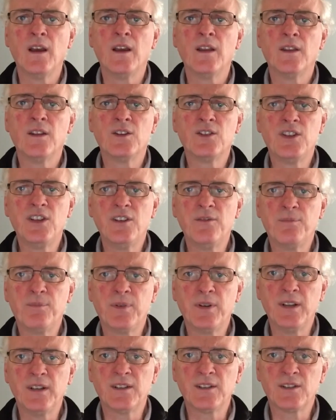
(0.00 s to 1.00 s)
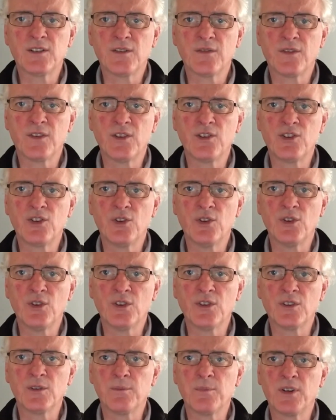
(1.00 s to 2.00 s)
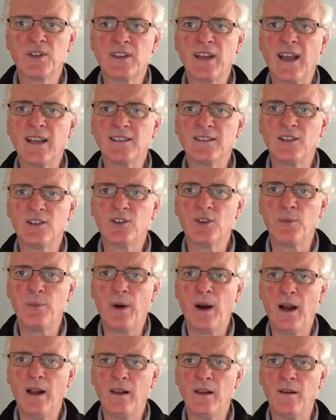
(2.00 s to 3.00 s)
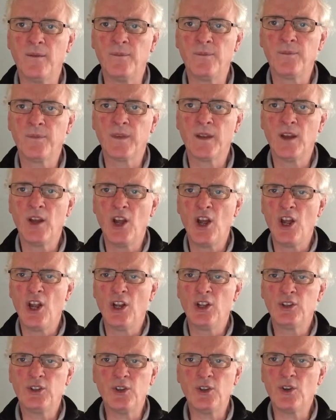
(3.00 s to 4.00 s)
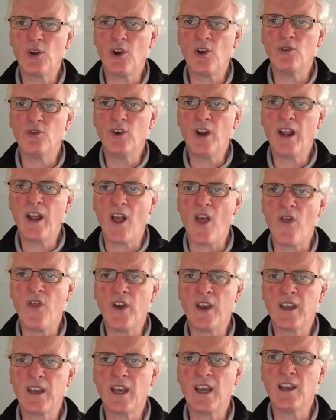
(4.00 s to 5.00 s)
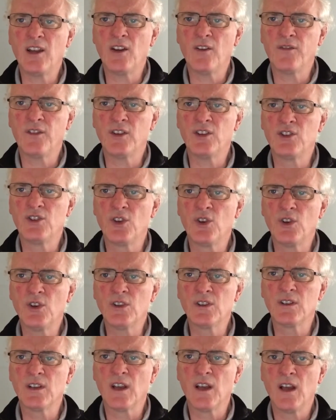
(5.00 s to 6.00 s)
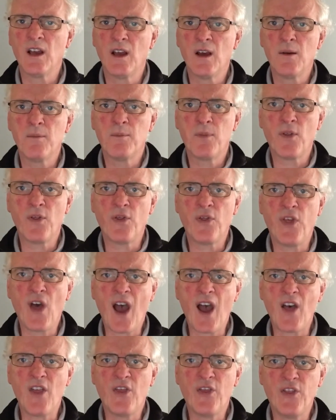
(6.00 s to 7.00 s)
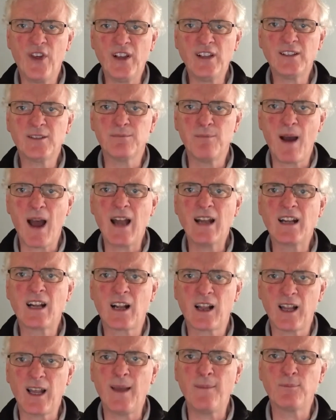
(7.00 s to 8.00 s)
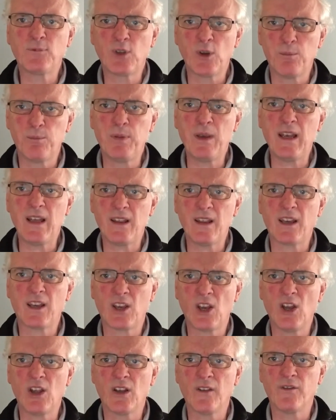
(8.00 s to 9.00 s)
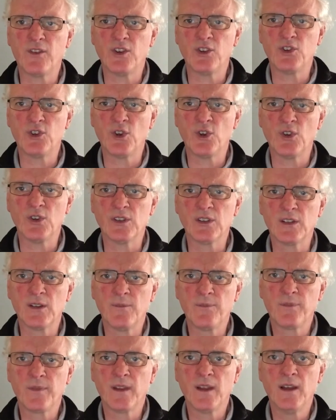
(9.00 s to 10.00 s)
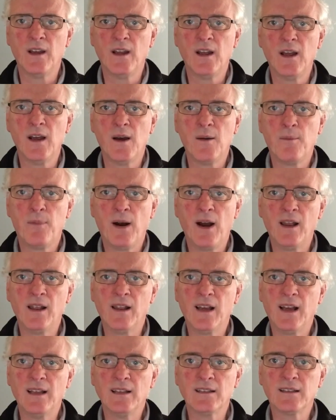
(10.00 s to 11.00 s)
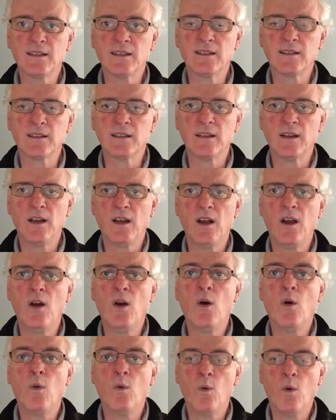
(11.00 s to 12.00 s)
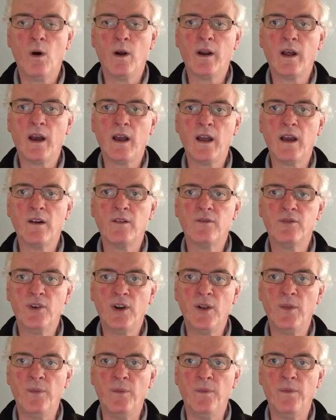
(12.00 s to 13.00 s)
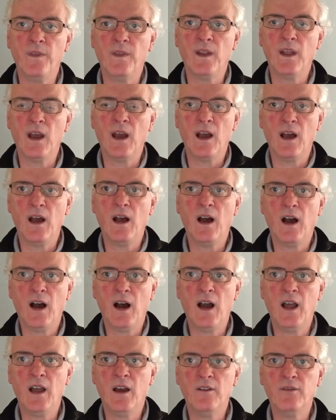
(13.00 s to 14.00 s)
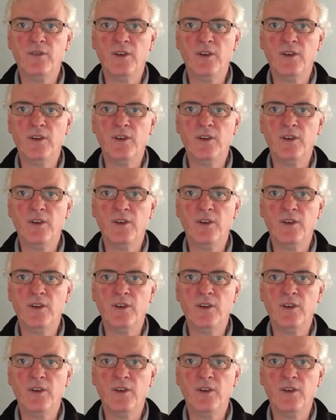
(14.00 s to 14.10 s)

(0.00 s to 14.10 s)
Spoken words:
The chief priests of the Jews protested to Pilate, "Do not write the King of the Jews, but that this man claimed to be the King of the Jews." Pilate answered, "What I have written, I have